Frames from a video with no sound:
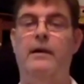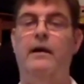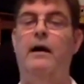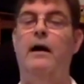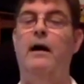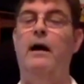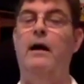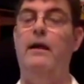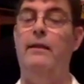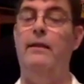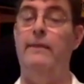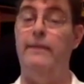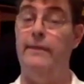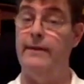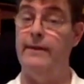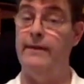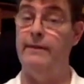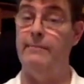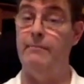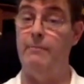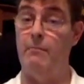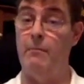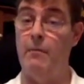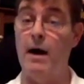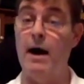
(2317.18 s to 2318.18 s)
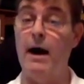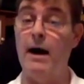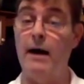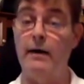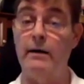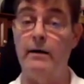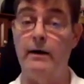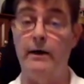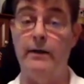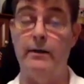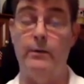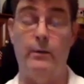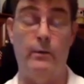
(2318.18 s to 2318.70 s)
On the
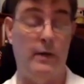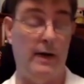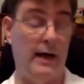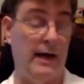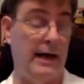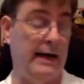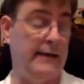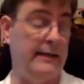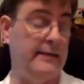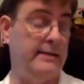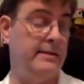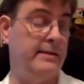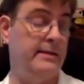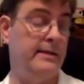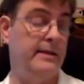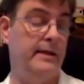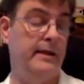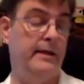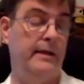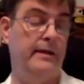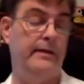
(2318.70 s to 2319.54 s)
moderate rides,